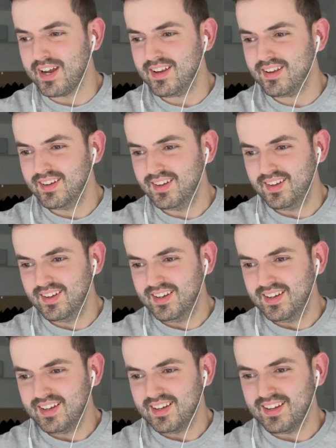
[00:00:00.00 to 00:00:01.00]
8.
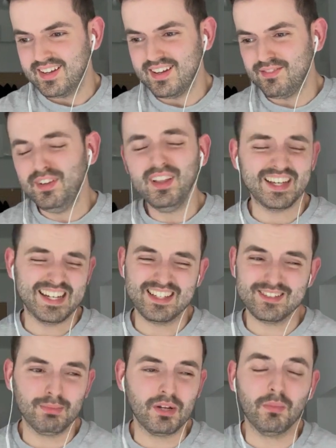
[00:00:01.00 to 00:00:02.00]
I feel like
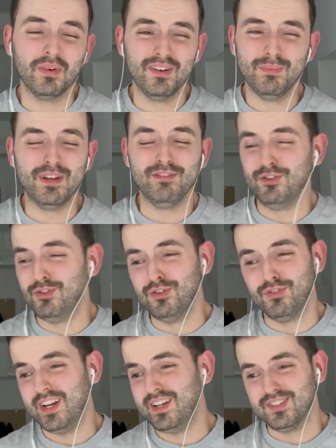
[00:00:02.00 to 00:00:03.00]
that's becoming a bit of an
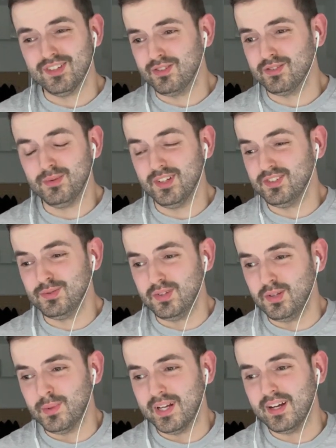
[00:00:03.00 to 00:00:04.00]
underrated song, to be honest
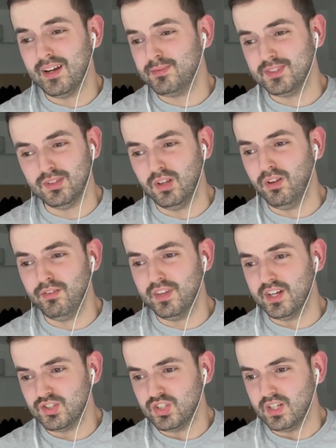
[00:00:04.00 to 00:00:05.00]
with you, man. I absolutely love
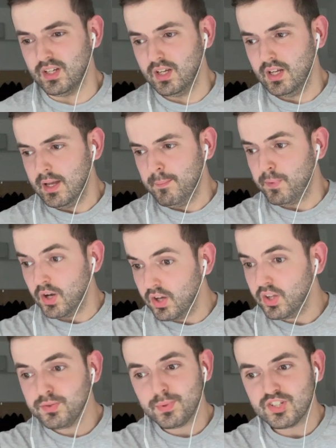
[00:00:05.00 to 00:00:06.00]
that shit.
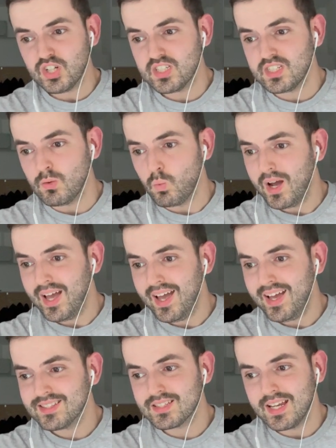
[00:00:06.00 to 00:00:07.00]
Pearls by Jesse
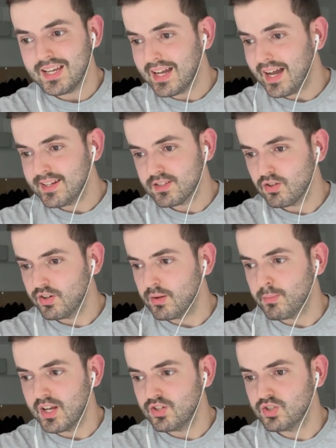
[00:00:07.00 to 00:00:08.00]
Ware. Snake Eyes,
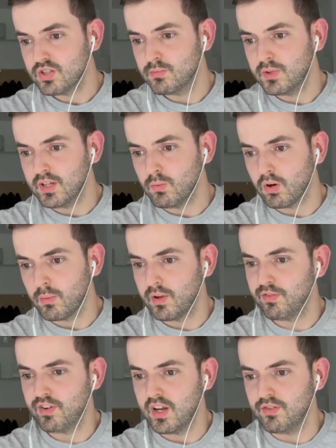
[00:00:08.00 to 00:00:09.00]
already mentioned, being one of
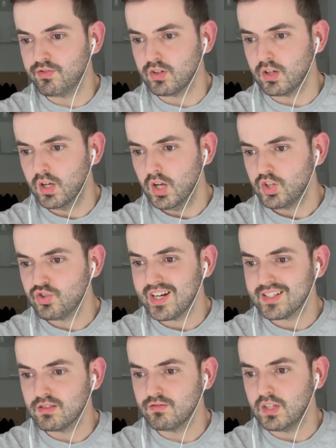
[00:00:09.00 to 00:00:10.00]
my favourite
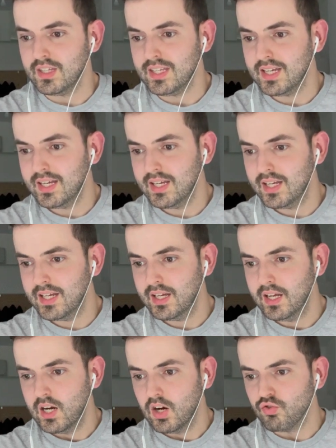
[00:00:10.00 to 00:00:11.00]
tracks of the
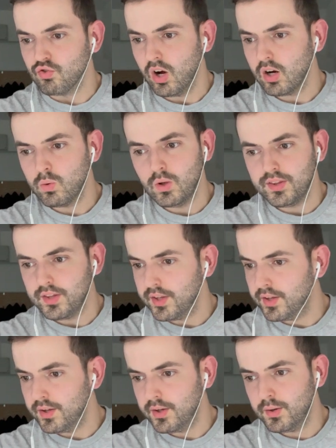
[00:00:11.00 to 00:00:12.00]
year. Rock With
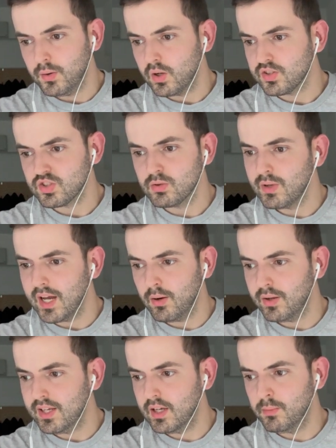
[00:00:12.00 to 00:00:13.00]
You,
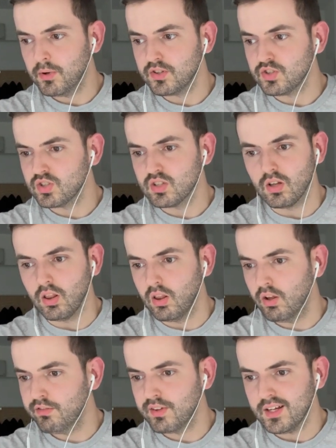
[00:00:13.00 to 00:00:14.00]
somehow here, but just
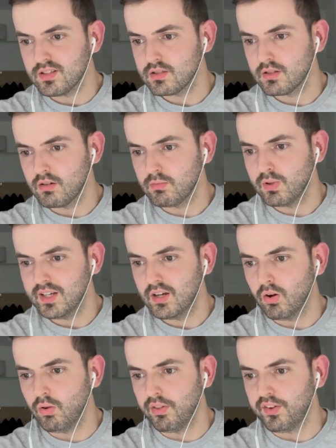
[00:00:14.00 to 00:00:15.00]
love that song. Play
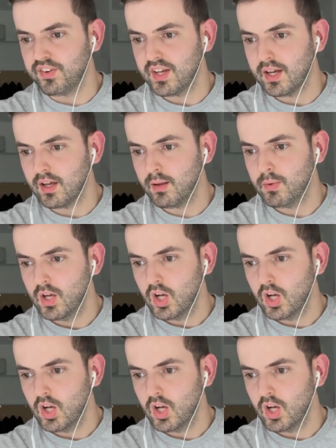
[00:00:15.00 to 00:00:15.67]
it all the time.